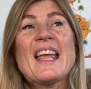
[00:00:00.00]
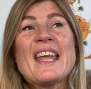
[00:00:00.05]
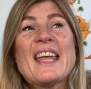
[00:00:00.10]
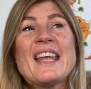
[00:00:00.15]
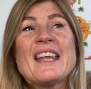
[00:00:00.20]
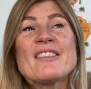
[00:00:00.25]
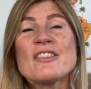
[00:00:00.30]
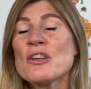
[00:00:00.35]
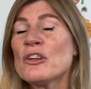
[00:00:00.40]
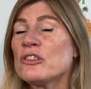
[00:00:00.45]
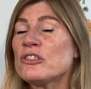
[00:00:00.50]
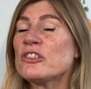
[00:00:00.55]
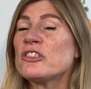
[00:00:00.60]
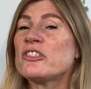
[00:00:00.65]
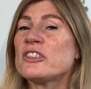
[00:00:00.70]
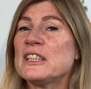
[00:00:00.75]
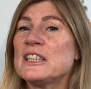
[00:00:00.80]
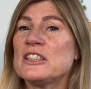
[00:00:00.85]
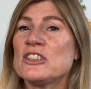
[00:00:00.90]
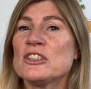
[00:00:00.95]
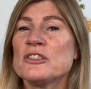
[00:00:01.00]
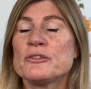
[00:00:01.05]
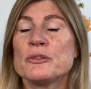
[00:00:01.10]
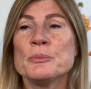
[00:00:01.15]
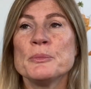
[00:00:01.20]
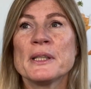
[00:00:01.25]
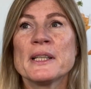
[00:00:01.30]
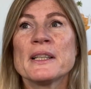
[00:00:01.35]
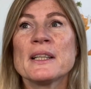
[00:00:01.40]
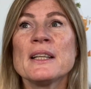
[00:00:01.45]
it's not just teaching for
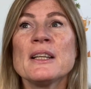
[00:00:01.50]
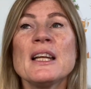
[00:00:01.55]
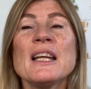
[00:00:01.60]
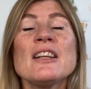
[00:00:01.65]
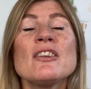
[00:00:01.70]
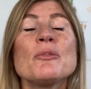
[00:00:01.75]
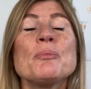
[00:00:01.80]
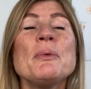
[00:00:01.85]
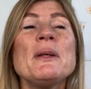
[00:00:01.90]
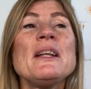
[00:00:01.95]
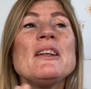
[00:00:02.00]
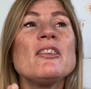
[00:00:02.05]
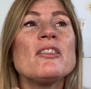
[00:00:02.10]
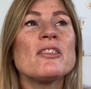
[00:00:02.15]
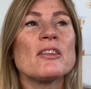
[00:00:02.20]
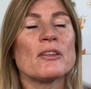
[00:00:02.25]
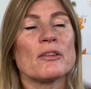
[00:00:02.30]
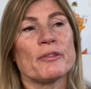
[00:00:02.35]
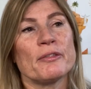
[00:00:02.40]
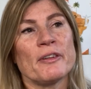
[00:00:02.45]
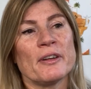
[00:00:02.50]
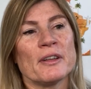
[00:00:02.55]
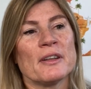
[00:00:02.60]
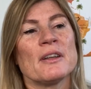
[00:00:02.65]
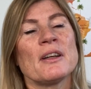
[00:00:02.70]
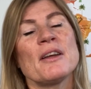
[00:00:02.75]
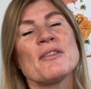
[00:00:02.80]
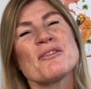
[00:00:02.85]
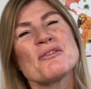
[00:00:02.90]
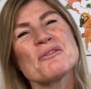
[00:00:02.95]
me, and it's been such fun, and
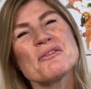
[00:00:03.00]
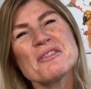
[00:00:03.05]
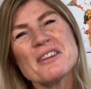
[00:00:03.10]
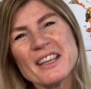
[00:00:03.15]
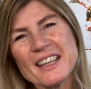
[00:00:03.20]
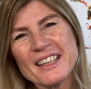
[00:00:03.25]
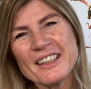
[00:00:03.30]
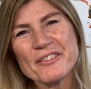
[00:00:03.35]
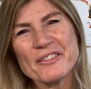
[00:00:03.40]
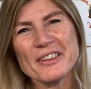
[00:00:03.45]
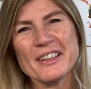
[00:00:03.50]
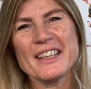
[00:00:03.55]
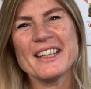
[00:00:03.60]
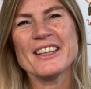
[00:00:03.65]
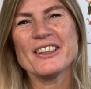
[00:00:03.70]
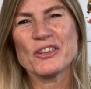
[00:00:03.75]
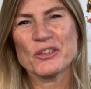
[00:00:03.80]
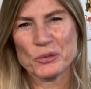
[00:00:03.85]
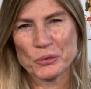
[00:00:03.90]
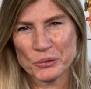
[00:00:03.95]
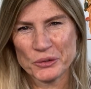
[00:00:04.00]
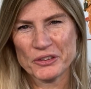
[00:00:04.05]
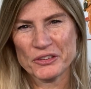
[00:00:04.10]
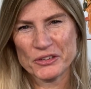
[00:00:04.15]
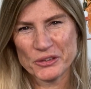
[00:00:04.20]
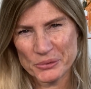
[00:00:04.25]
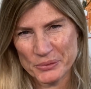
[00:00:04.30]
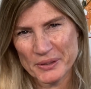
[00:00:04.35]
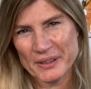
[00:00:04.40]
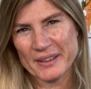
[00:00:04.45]
I've really enjoyed
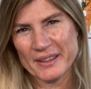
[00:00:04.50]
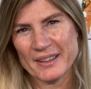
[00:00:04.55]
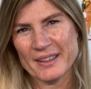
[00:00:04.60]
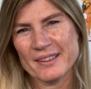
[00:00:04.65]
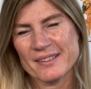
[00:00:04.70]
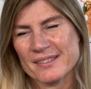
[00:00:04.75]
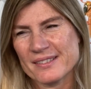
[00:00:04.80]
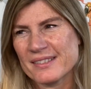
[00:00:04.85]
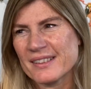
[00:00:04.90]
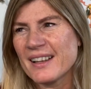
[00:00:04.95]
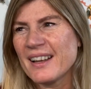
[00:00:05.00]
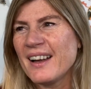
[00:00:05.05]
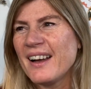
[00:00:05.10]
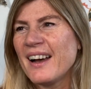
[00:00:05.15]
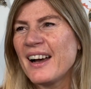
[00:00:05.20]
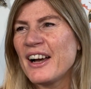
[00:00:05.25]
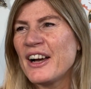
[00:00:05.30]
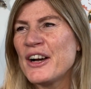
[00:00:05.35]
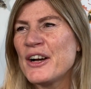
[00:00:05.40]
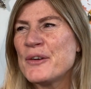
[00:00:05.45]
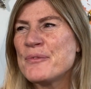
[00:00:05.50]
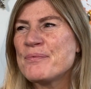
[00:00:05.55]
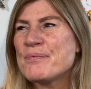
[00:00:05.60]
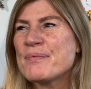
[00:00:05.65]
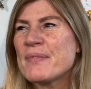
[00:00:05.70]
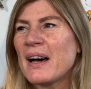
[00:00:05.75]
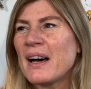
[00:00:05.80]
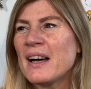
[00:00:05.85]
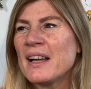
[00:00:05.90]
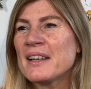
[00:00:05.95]
doing this.
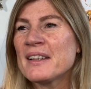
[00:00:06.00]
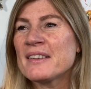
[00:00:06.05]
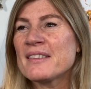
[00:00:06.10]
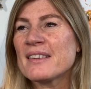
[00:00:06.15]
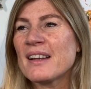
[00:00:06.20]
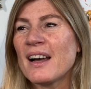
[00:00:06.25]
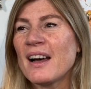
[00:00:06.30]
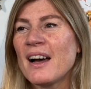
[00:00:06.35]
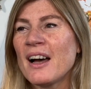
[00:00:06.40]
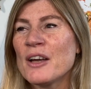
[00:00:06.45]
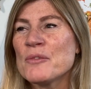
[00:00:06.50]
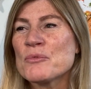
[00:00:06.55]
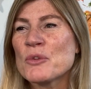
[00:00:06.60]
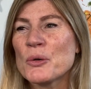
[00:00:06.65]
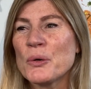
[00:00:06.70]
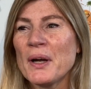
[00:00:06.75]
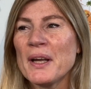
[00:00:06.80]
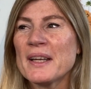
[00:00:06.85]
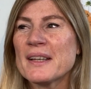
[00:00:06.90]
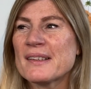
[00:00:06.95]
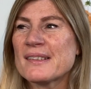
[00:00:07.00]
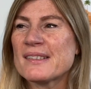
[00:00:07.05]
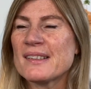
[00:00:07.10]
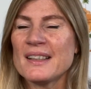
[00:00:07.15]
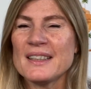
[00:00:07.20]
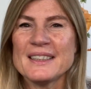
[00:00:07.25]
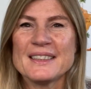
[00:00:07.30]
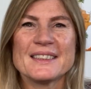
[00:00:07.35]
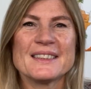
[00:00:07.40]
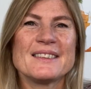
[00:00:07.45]
And I'm quite
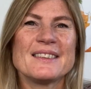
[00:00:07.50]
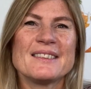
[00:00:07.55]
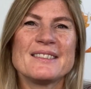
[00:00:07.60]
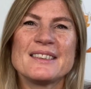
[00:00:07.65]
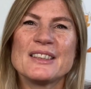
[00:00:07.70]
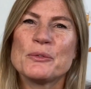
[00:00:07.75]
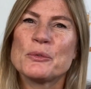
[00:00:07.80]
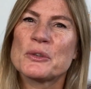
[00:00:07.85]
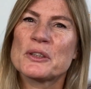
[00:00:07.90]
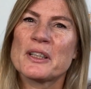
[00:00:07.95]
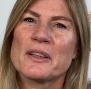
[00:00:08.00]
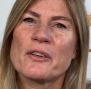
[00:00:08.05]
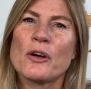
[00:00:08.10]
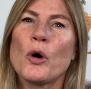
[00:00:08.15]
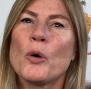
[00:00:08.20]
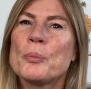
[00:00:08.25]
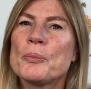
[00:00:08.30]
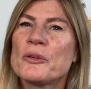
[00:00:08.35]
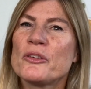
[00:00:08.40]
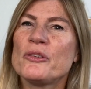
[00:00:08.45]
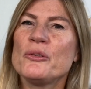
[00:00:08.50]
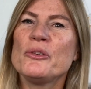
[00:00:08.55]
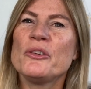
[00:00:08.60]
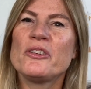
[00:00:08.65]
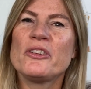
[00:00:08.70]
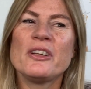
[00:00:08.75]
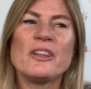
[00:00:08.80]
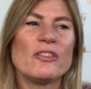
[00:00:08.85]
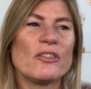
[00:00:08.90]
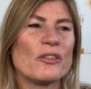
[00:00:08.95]
excited to see what other
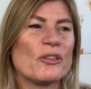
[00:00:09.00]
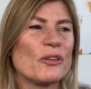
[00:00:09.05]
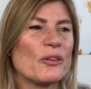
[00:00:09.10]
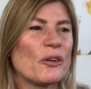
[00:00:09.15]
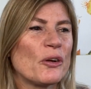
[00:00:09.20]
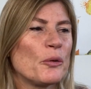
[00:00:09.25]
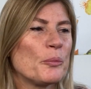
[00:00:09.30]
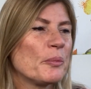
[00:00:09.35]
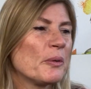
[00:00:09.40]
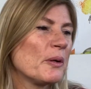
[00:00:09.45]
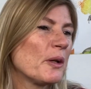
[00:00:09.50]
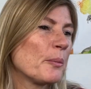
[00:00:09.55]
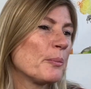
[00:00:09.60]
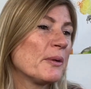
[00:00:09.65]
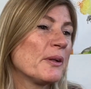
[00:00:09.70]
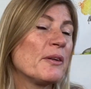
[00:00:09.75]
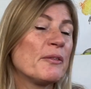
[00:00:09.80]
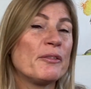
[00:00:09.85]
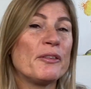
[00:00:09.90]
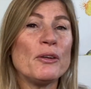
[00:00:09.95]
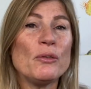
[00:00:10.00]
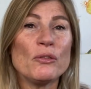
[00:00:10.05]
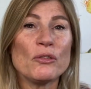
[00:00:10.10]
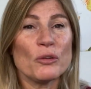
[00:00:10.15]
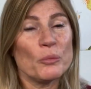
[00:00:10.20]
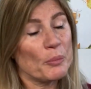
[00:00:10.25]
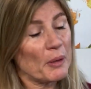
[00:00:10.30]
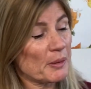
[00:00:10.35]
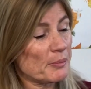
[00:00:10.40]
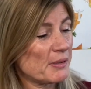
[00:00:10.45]
opportunities could open up in the
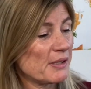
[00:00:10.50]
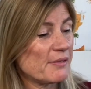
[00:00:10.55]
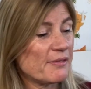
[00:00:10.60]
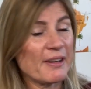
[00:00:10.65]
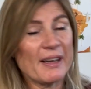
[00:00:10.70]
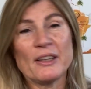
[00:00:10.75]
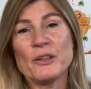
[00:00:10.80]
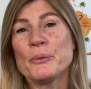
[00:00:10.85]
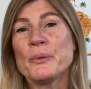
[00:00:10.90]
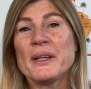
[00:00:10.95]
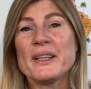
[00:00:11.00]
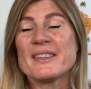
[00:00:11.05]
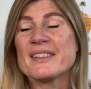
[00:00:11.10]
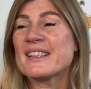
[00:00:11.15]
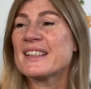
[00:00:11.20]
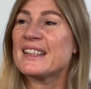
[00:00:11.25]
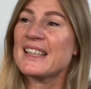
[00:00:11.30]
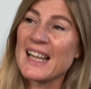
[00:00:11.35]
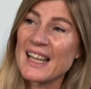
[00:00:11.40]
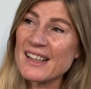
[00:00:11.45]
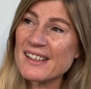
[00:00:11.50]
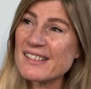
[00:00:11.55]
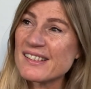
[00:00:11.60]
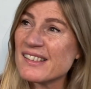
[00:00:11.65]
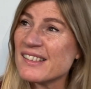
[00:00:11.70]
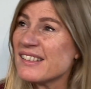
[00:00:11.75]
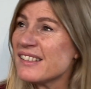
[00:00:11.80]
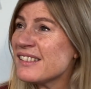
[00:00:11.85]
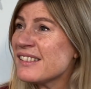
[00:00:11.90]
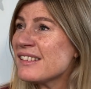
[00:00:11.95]
future, maybe evaluating
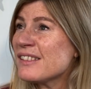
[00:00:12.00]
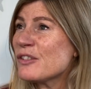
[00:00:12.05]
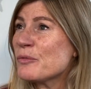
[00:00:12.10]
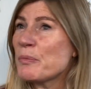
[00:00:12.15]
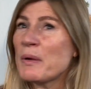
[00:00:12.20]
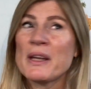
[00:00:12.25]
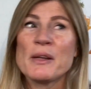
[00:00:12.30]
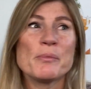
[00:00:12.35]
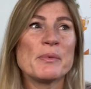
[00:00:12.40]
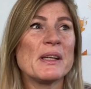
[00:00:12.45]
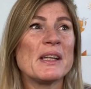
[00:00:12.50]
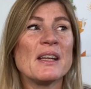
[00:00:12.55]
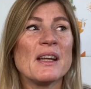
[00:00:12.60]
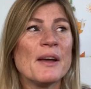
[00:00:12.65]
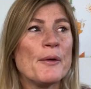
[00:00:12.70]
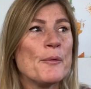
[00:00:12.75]
lessons, maybe